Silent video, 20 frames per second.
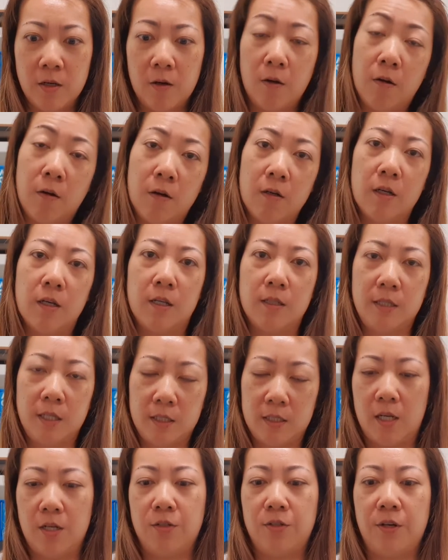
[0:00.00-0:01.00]
or
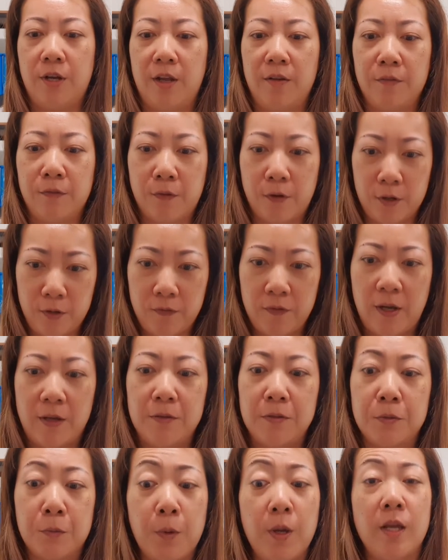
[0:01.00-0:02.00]

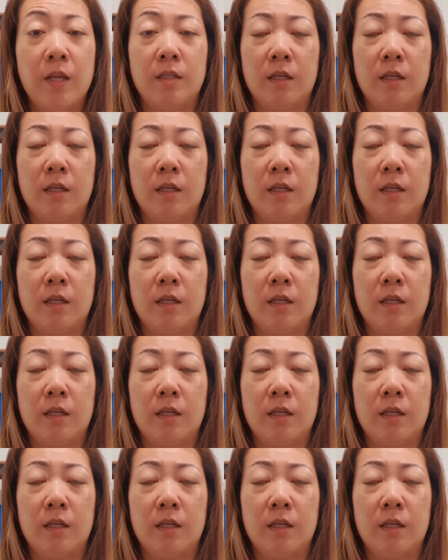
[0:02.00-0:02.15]
645 square